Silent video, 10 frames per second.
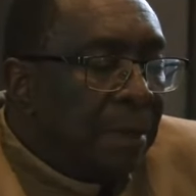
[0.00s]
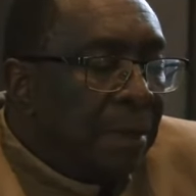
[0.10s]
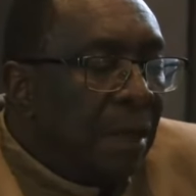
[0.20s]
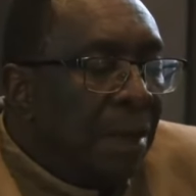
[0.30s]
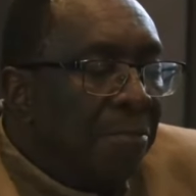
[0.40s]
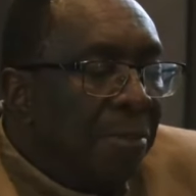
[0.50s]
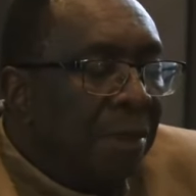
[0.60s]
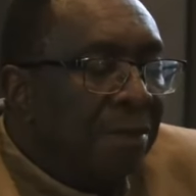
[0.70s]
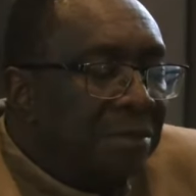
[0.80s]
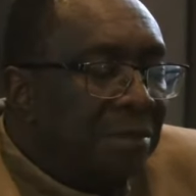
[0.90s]
any
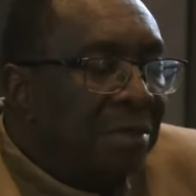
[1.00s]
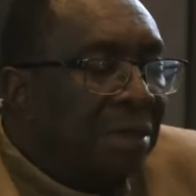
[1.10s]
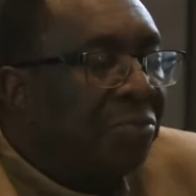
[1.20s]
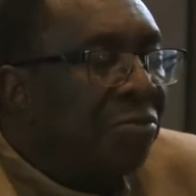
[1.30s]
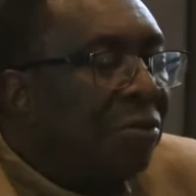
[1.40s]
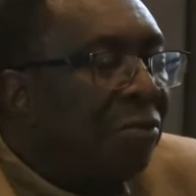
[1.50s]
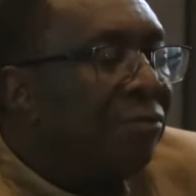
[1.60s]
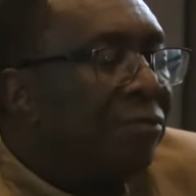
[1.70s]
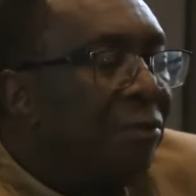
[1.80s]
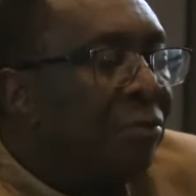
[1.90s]
comebacks in terms
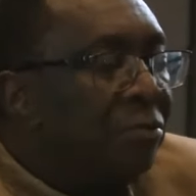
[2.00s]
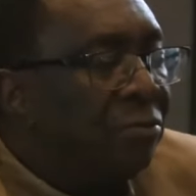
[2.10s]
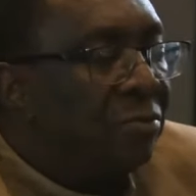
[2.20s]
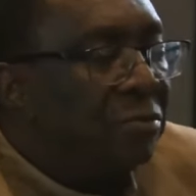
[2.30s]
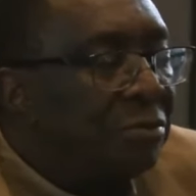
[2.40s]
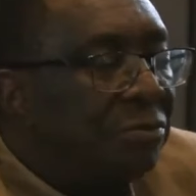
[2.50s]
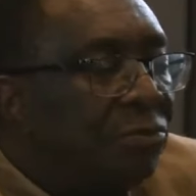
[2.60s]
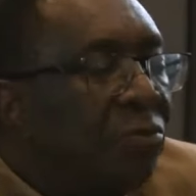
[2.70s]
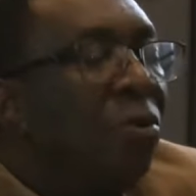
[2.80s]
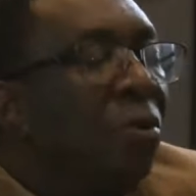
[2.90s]
of
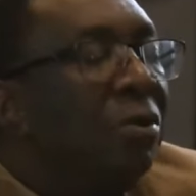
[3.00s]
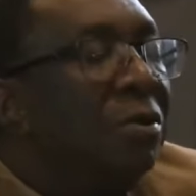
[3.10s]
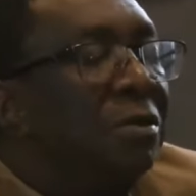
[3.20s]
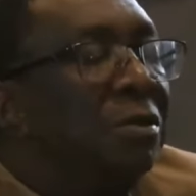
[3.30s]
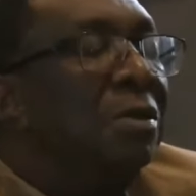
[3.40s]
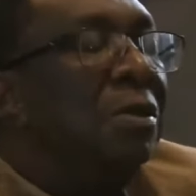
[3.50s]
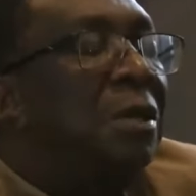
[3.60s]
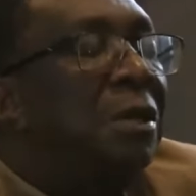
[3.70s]
those full court